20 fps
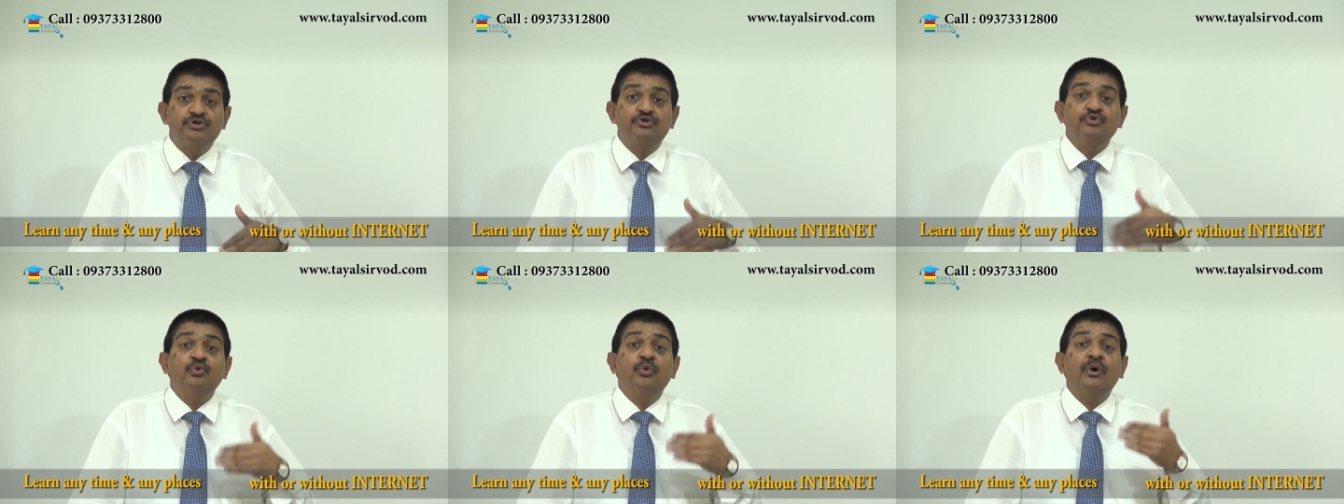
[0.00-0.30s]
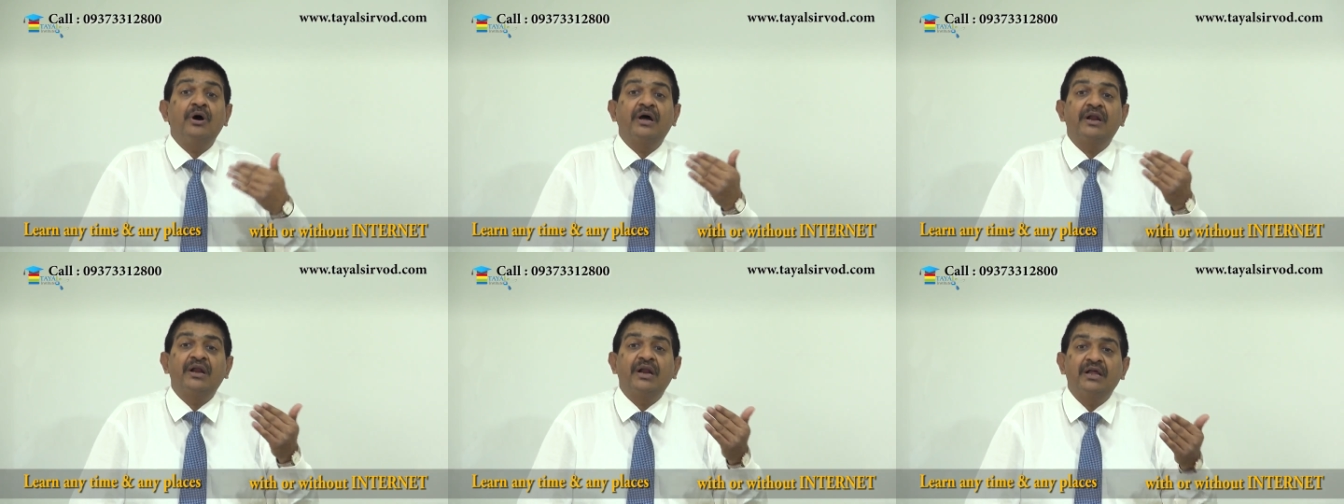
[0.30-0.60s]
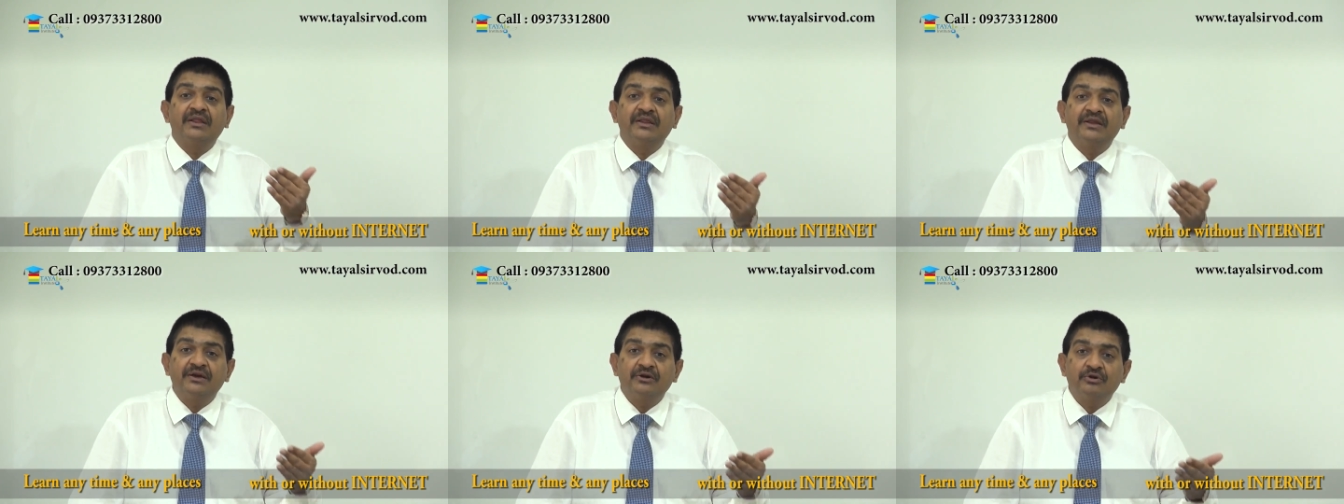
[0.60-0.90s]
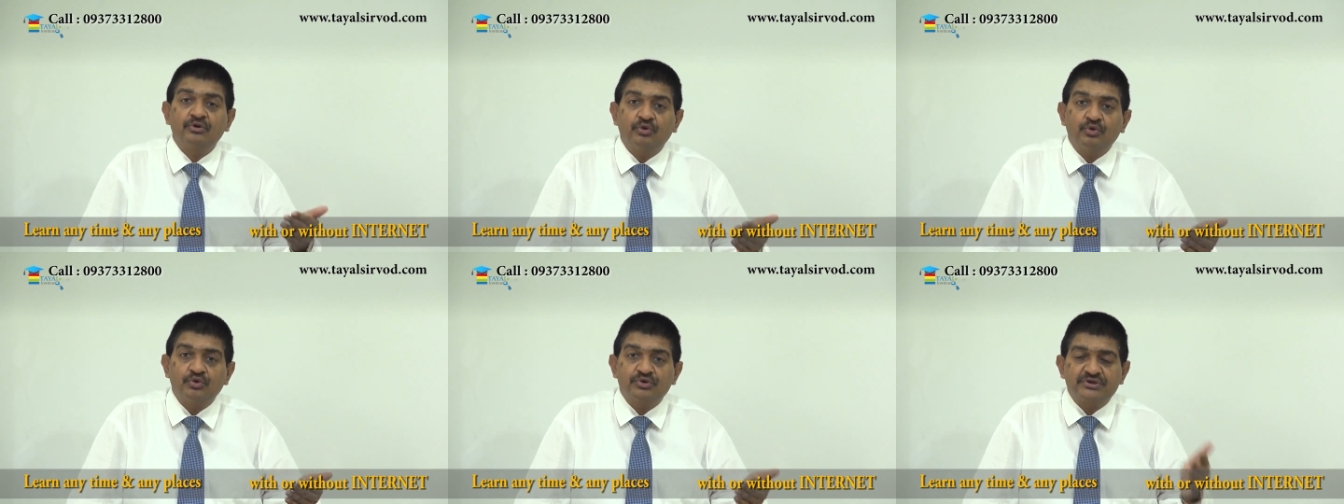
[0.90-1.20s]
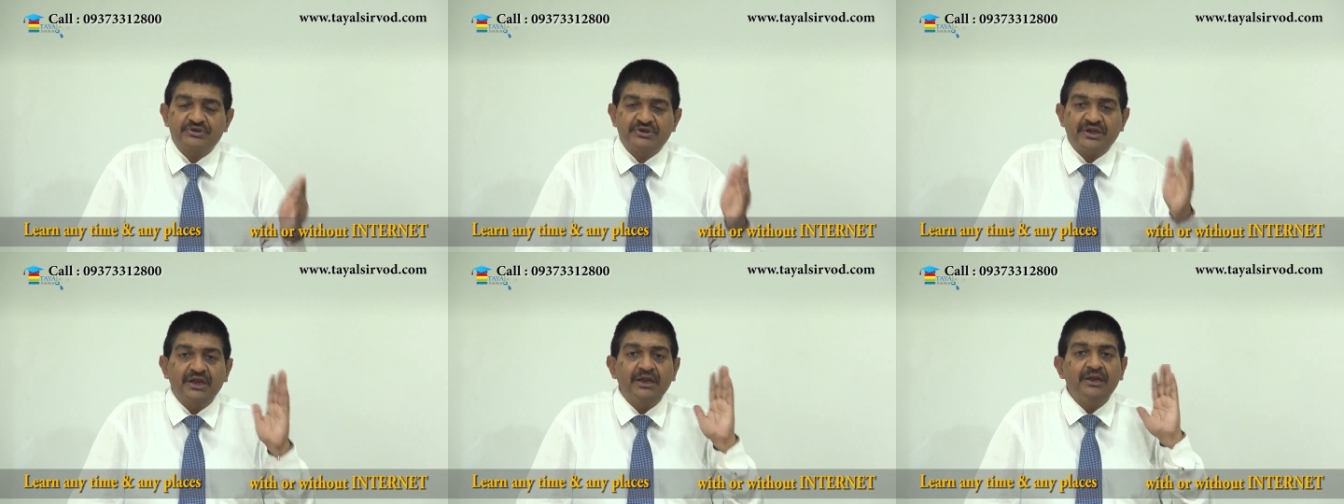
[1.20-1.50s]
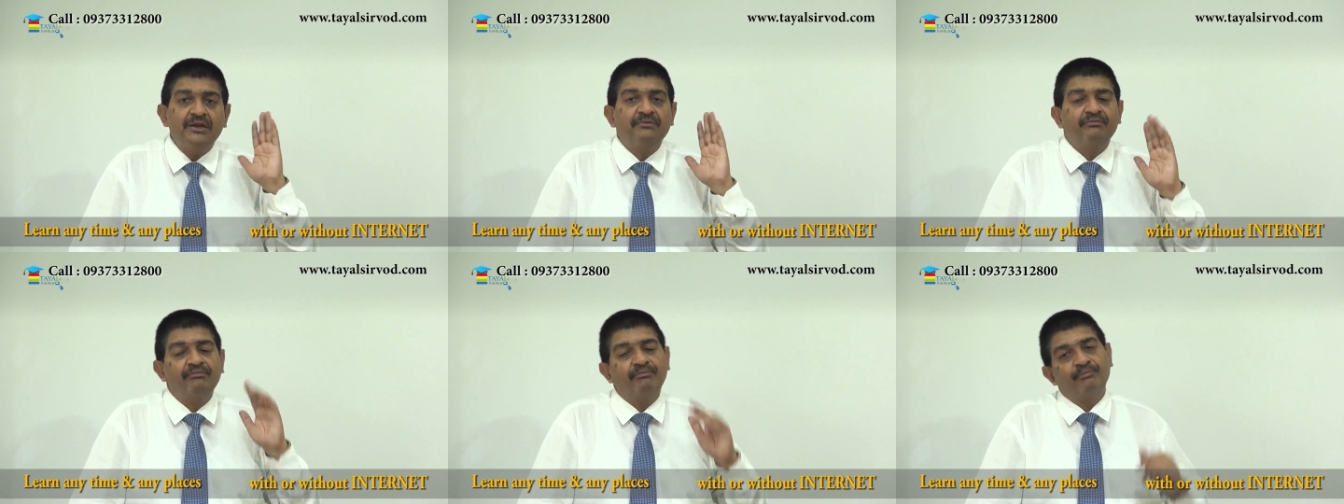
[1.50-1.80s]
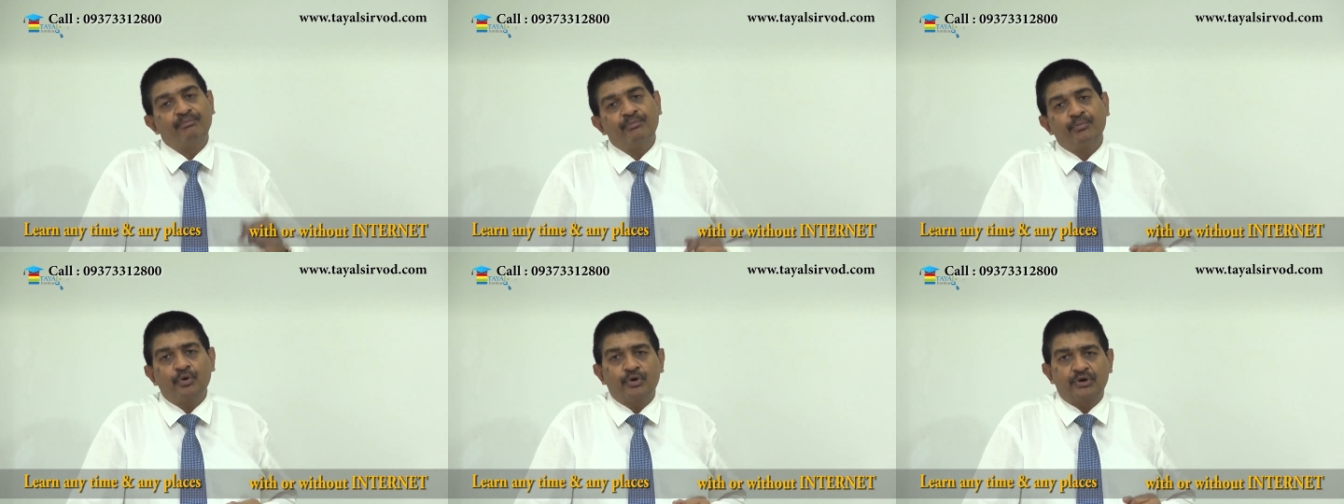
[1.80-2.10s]
to another coastal
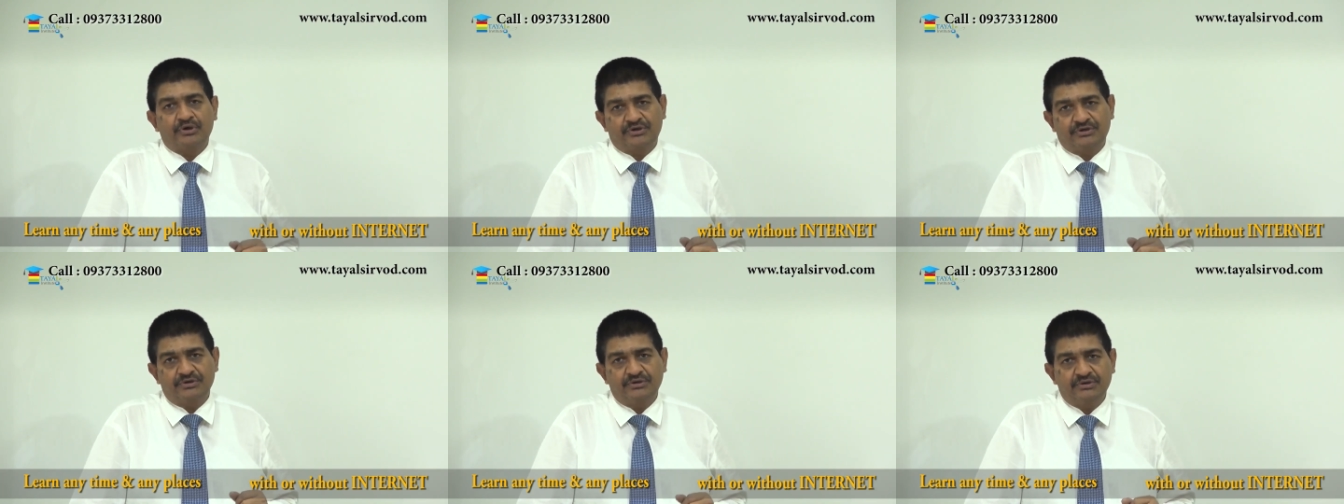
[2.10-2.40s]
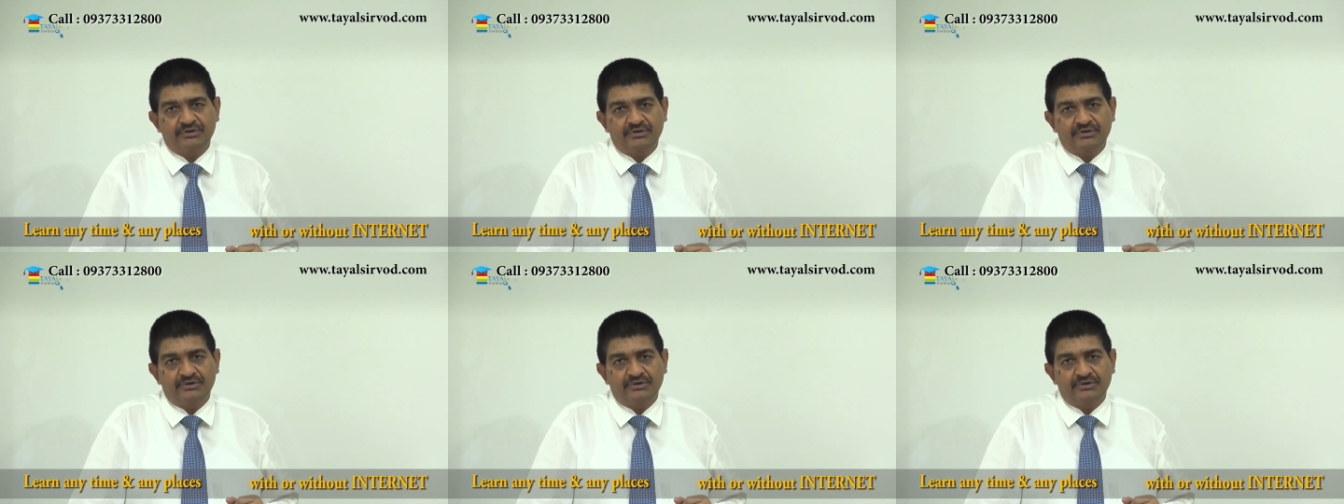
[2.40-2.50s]
port